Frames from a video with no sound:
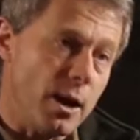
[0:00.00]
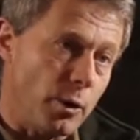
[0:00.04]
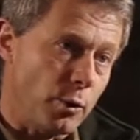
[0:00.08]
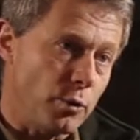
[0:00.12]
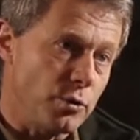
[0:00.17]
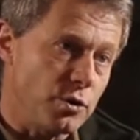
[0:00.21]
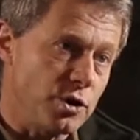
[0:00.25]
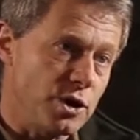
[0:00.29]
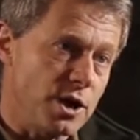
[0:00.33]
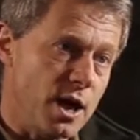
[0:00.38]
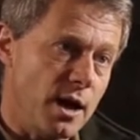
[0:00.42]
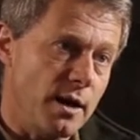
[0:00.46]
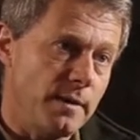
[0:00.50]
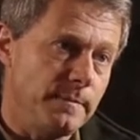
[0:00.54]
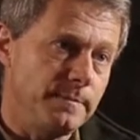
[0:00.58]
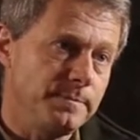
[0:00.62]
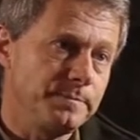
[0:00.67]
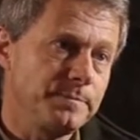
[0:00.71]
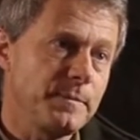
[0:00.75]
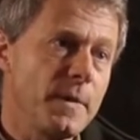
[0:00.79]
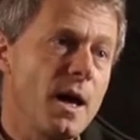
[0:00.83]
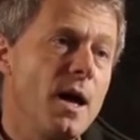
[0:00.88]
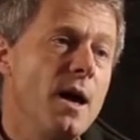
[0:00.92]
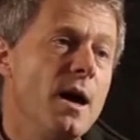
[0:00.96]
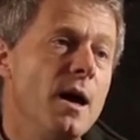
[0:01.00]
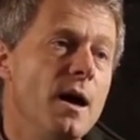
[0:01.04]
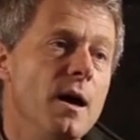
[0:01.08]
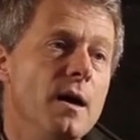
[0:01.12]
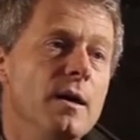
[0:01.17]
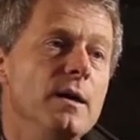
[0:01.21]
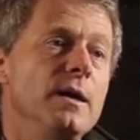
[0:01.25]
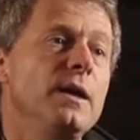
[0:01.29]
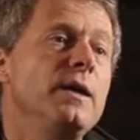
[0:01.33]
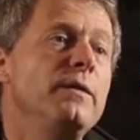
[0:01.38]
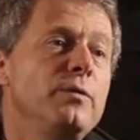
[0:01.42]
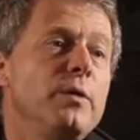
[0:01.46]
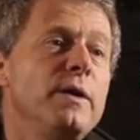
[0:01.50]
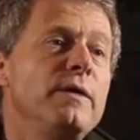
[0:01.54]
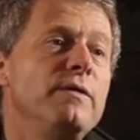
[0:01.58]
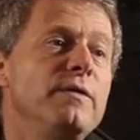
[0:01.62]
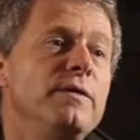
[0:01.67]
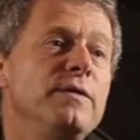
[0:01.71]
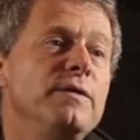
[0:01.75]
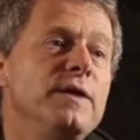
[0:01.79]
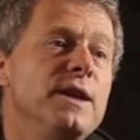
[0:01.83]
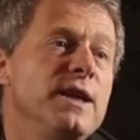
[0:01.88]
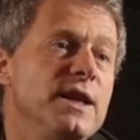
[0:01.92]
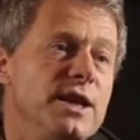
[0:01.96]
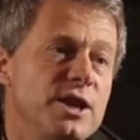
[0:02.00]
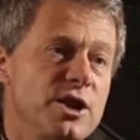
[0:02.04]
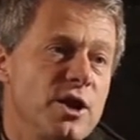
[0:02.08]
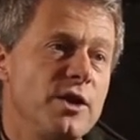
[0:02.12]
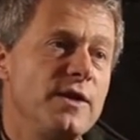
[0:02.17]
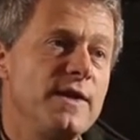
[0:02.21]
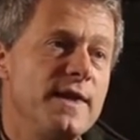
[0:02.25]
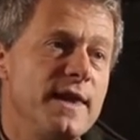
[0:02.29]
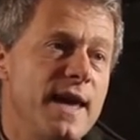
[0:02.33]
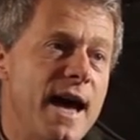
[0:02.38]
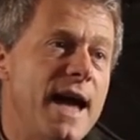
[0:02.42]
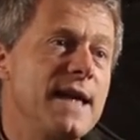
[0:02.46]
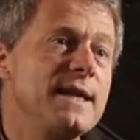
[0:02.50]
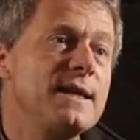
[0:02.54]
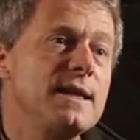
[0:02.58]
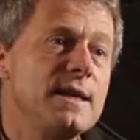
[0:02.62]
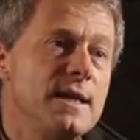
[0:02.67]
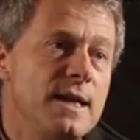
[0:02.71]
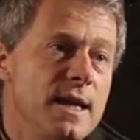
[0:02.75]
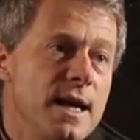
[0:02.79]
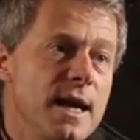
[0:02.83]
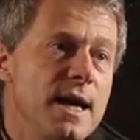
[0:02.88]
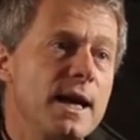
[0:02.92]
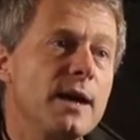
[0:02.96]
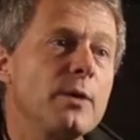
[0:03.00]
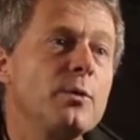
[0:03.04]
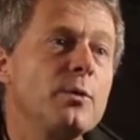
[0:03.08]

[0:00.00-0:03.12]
Rugiens. If we finish on that, Les